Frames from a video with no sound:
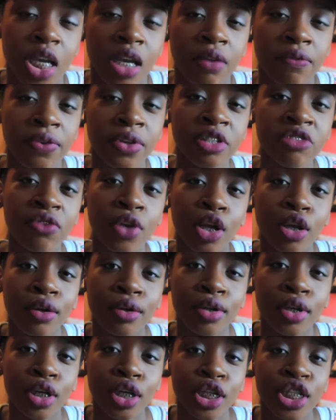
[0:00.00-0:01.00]
first of
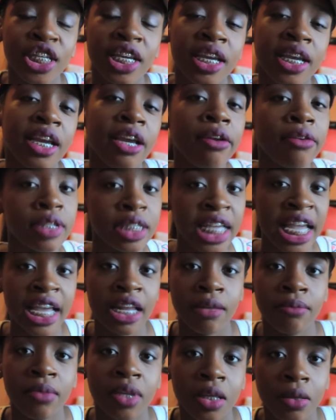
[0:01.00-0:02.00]
all, you're
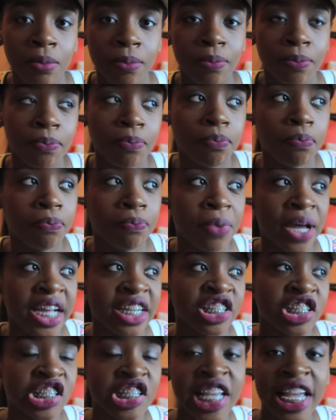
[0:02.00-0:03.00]
irritating me by
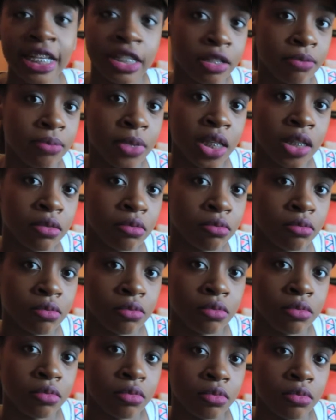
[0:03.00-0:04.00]
just texting me.
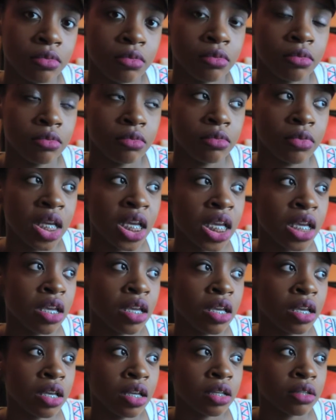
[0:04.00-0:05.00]

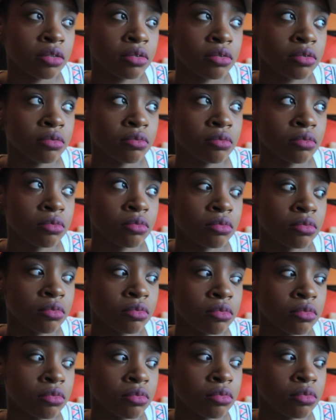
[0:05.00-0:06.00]
And
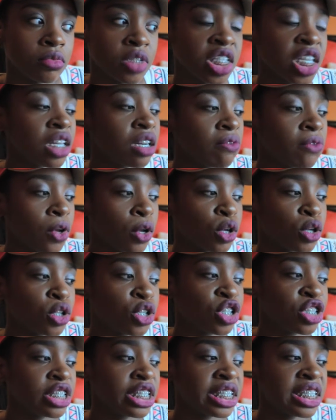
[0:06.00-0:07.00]
second of all,
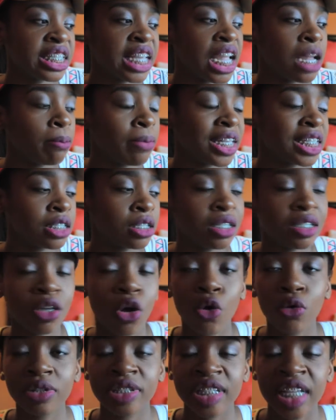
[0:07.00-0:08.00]
you're just saying basically the
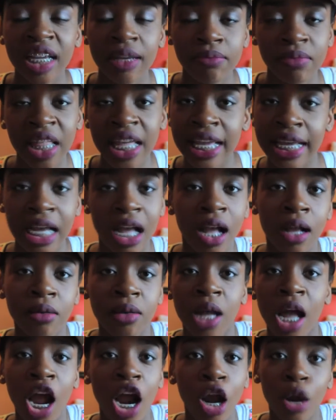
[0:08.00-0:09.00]
whole same thing.
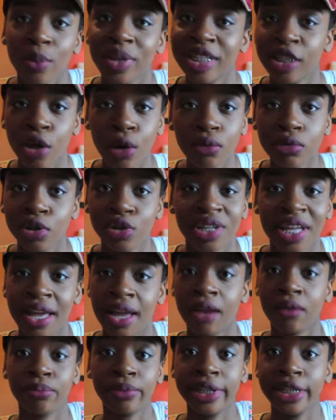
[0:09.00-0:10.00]
I already told you
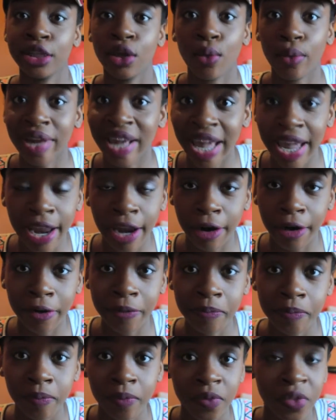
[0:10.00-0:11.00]
that I really don't
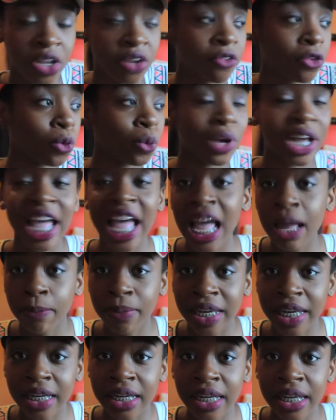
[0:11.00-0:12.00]
care for what
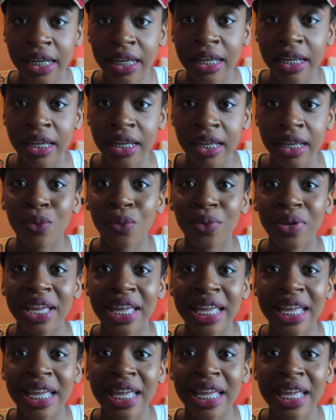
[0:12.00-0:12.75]
happened. I don't